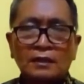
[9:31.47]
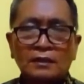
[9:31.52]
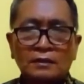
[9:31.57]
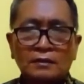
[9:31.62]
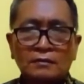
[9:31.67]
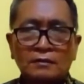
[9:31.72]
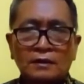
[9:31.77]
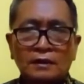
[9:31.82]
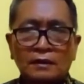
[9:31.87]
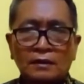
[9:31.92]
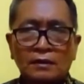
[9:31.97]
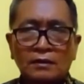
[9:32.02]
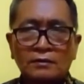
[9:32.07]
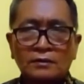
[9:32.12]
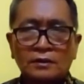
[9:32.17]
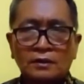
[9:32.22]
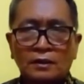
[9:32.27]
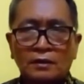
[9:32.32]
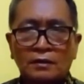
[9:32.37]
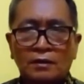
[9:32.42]
you can
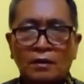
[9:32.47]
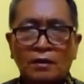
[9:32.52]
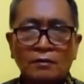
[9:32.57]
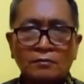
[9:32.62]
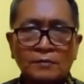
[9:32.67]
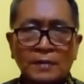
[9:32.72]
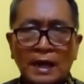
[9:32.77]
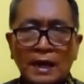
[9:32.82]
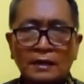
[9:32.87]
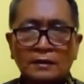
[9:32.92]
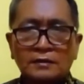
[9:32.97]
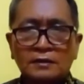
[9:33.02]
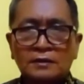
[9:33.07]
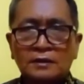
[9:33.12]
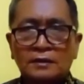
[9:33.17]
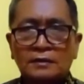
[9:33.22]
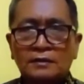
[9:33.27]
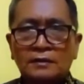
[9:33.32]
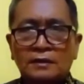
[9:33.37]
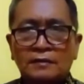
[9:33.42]
also go back
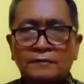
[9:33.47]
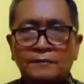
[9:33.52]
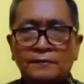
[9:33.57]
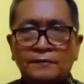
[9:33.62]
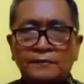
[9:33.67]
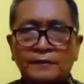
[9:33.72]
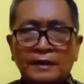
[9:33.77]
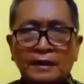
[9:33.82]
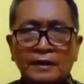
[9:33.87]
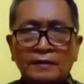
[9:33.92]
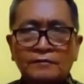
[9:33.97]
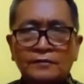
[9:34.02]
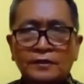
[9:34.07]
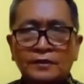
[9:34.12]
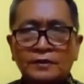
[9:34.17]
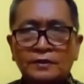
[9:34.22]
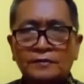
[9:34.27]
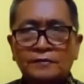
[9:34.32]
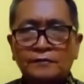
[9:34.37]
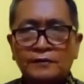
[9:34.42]
to the
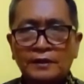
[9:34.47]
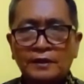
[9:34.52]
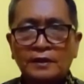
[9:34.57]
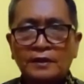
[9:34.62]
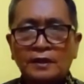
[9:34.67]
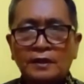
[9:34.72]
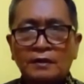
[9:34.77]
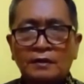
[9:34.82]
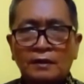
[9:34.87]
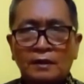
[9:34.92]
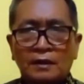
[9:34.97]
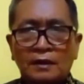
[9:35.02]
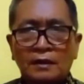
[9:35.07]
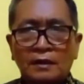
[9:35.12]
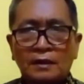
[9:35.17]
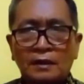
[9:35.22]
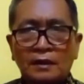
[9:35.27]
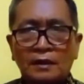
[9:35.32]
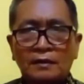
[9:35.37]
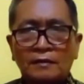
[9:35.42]
previous video
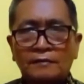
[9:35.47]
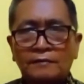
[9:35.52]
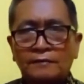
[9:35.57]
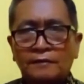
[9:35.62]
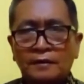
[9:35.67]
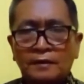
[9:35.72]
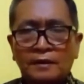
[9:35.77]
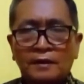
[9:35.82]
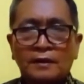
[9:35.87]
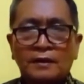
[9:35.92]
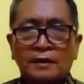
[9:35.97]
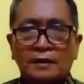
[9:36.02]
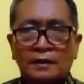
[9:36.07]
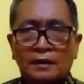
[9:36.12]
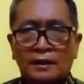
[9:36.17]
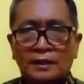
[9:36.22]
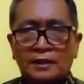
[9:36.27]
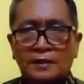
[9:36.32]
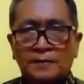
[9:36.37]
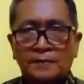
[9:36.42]
I have
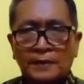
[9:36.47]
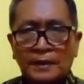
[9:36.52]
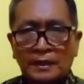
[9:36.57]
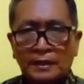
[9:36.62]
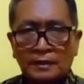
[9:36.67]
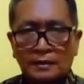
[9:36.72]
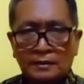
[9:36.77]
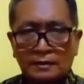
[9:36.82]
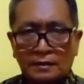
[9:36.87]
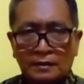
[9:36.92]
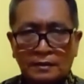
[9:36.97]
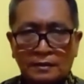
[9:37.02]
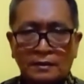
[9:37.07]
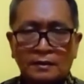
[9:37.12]
explained.